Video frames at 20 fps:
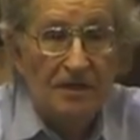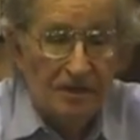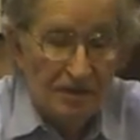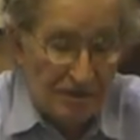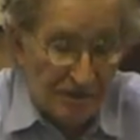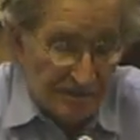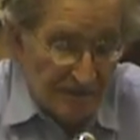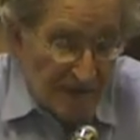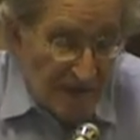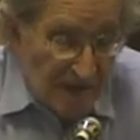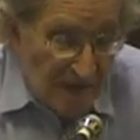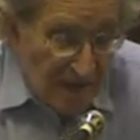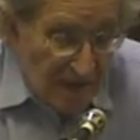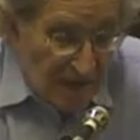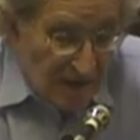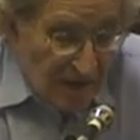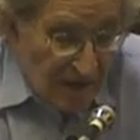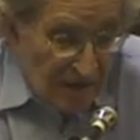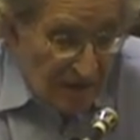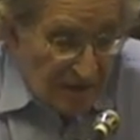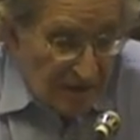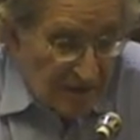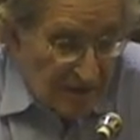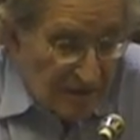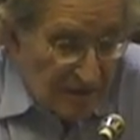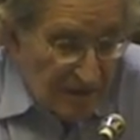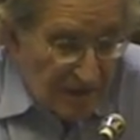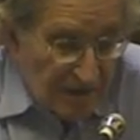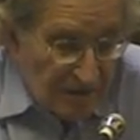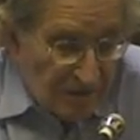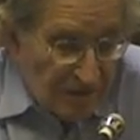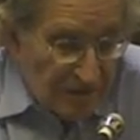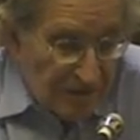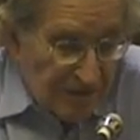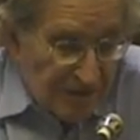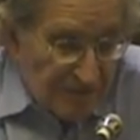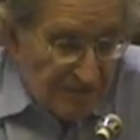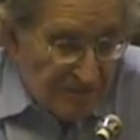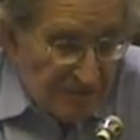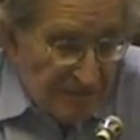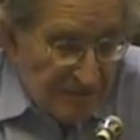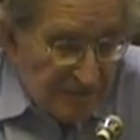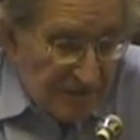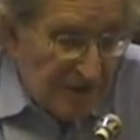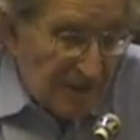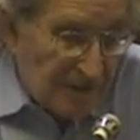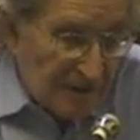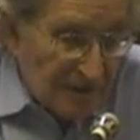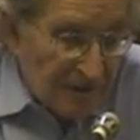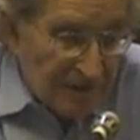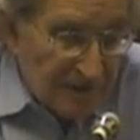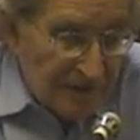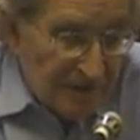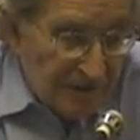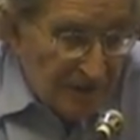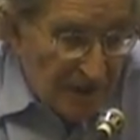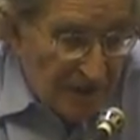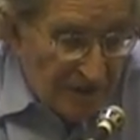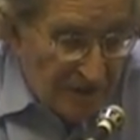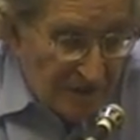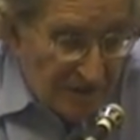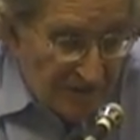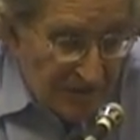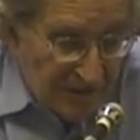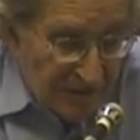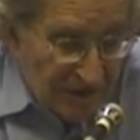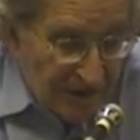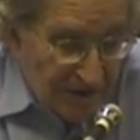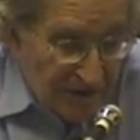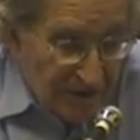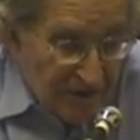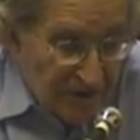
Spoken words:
on terrorism, particularly state-supported international